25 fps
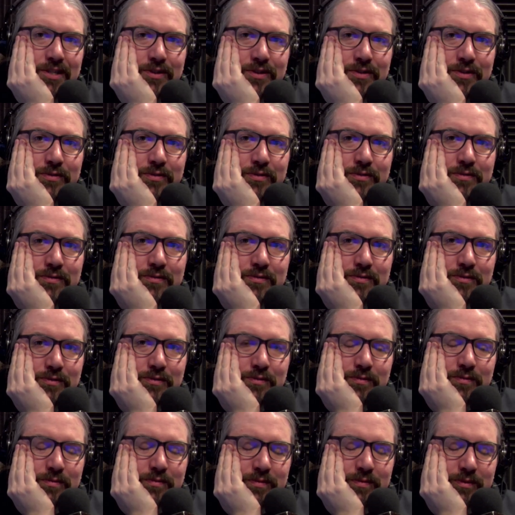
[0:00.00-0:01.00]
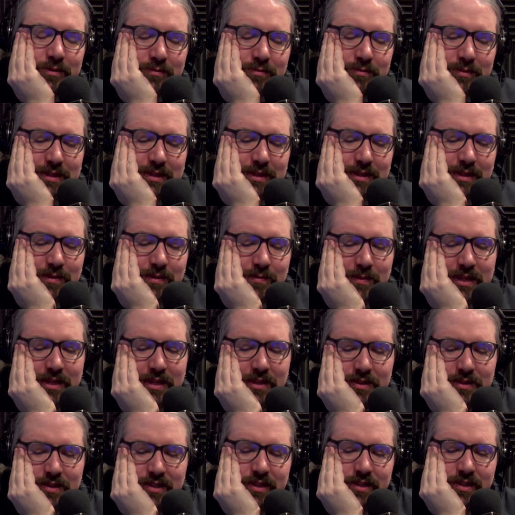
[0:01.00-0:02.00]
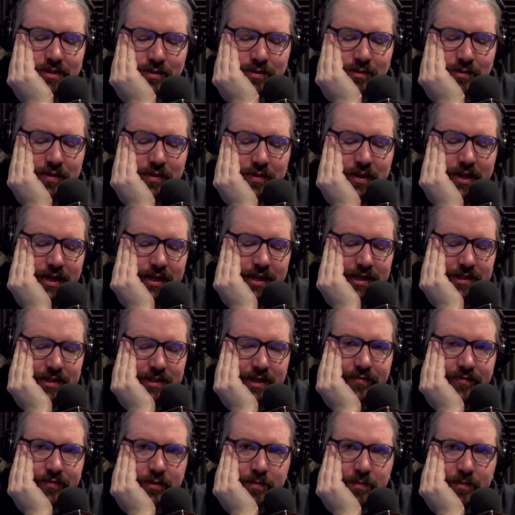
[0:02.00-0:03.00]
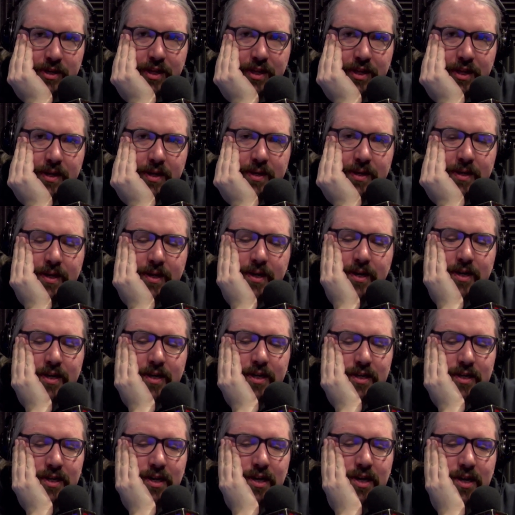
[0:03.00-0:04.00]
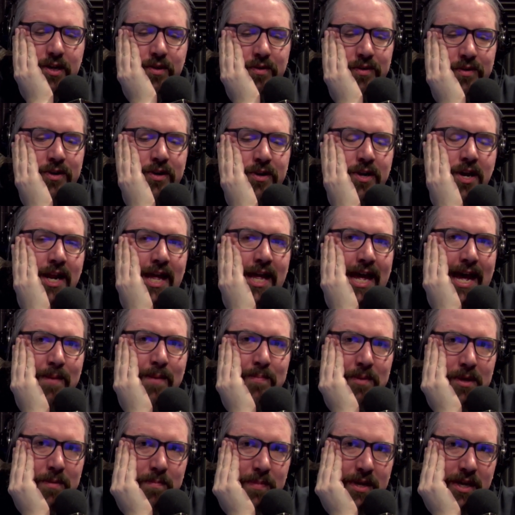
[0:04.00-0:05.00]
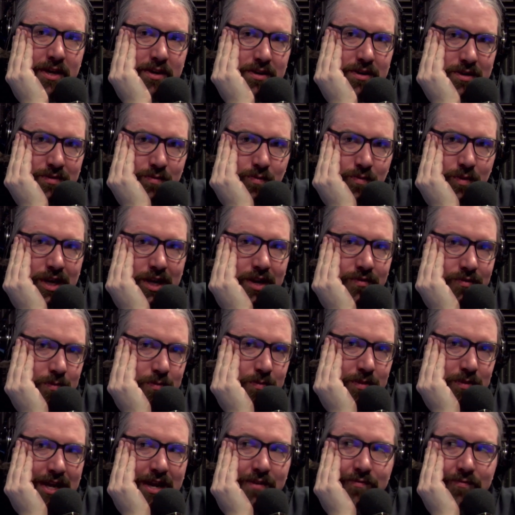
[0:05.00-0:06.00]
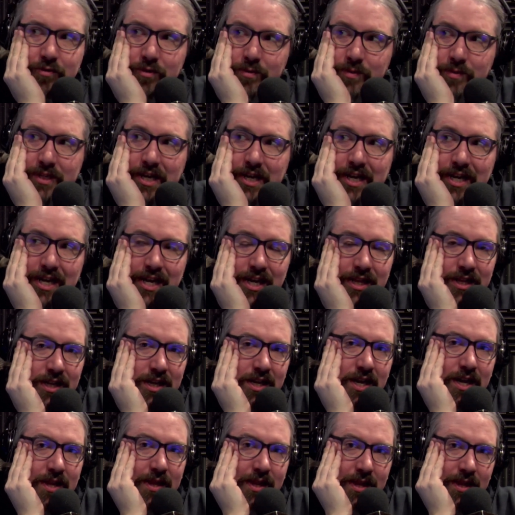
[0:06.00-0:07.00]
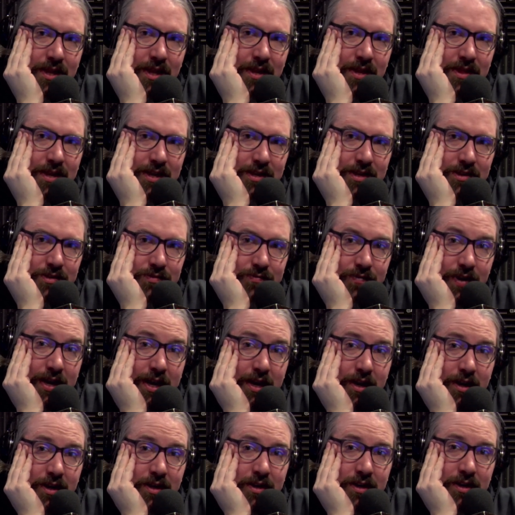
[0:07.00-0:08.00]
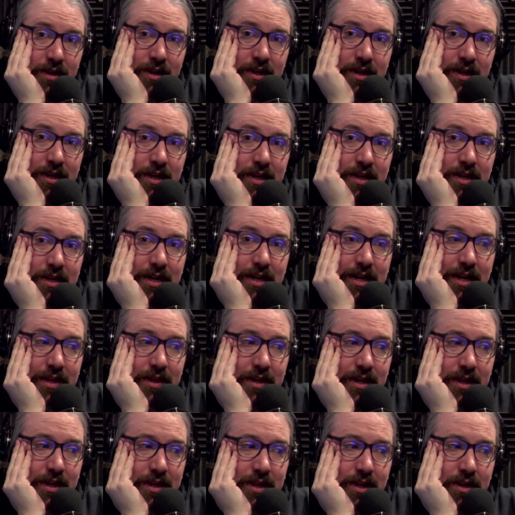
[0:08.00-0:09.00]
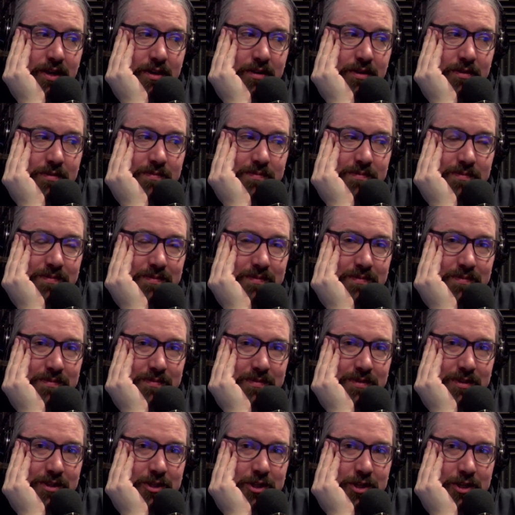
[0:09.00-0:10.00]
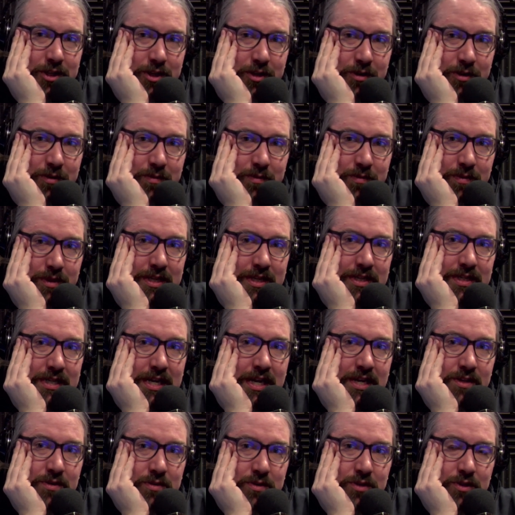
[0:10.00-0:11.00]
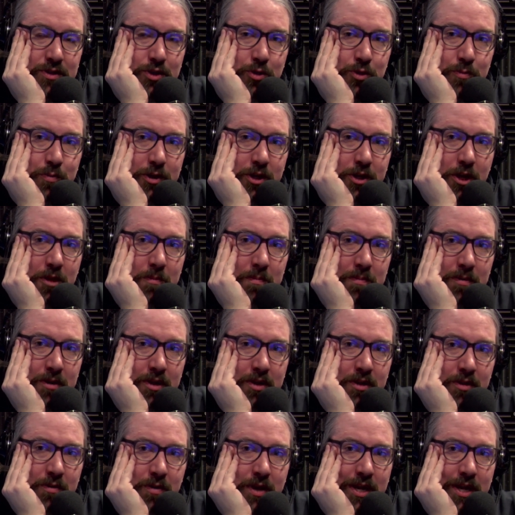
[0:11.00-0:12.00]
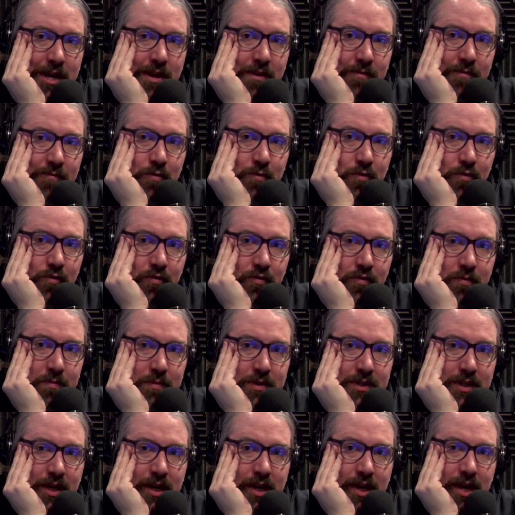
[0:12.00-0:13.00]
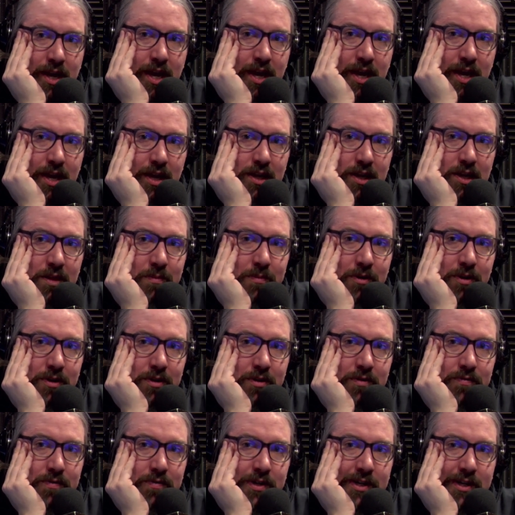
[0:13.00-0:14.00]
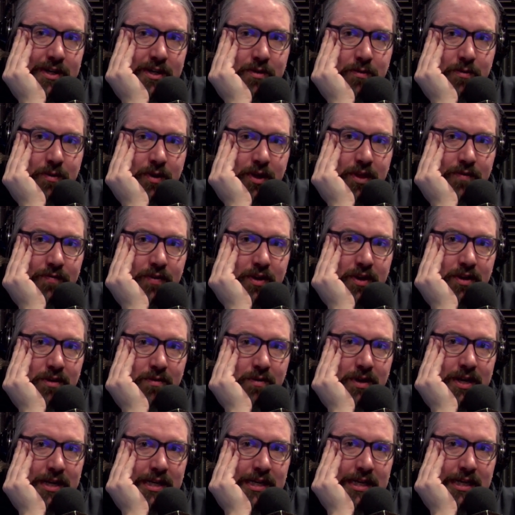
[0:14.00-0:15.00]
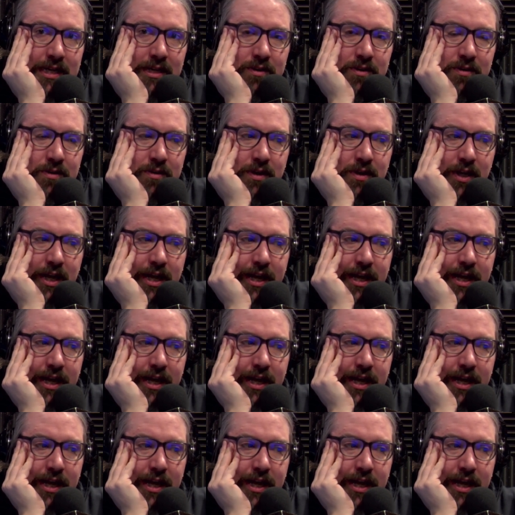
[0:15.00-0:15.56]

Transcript: new. The, I mean, this is the new thing. Is everybody, you know, they're not happy being on whatever platform's not getting the cut that they think is fair, and then they're, yeah, you know, these guys are scooping up, you know, a handful of them, say, hey, come on over here, we'll give you a great deal,